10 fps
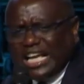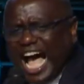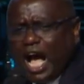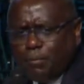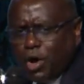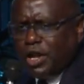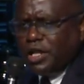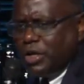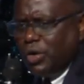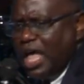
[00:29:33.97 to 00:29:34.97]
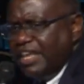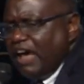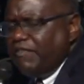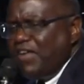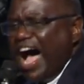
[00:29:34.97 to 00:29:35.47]
of God burn in you.
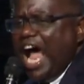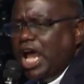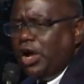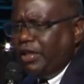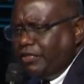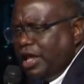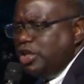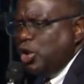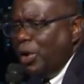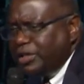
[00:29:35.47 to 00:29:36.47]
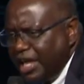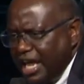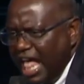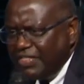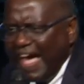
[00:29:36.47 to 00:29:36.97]
That fire is the
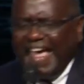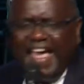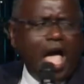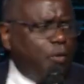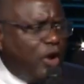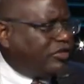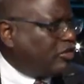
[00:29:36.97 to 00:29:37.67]
anointing. That hammer is